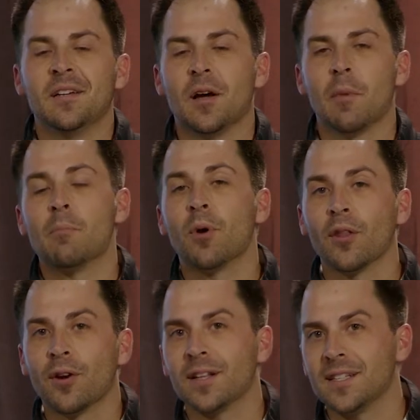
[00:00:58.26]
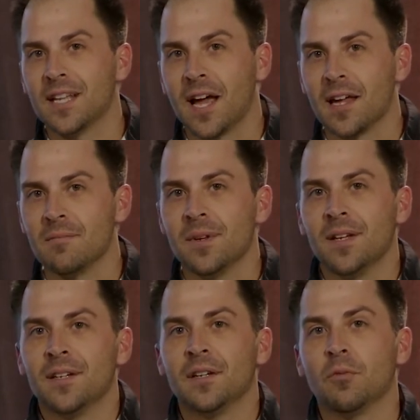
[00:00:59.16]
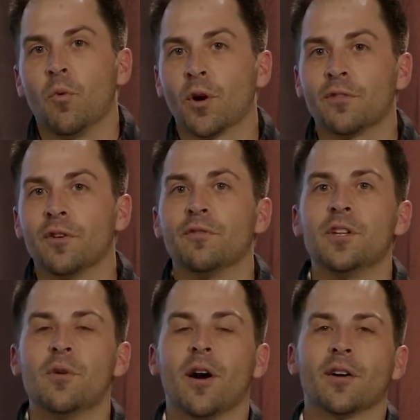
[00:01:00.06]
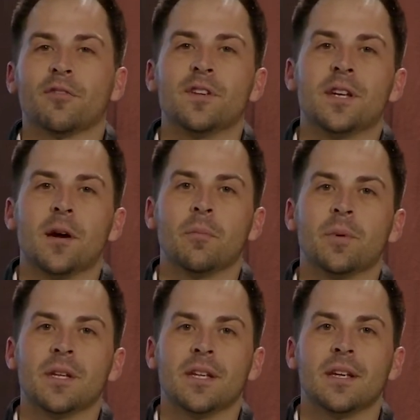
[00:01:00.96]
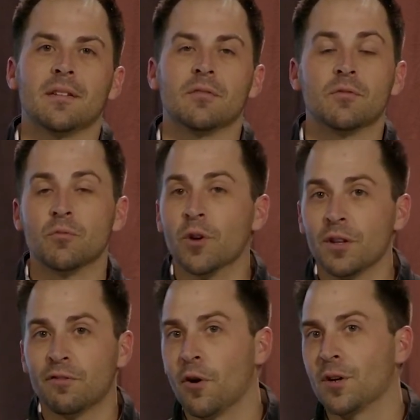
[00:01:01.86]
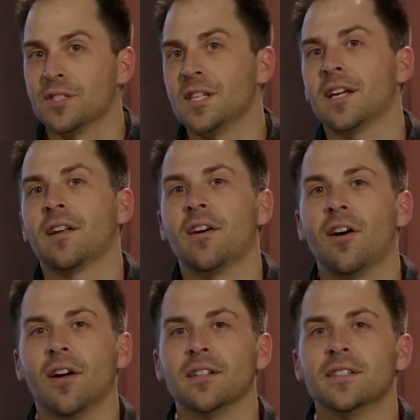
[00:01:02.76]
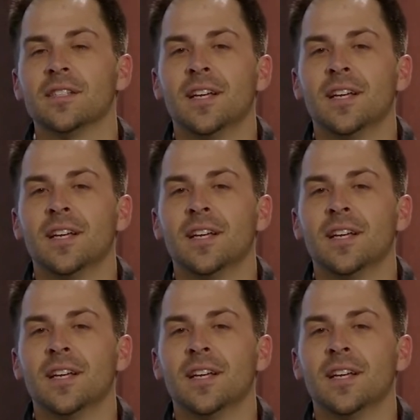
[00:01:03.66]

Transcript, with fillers: Uh, my brother at the time I uh, worked for a videography company, really focusing on hunts.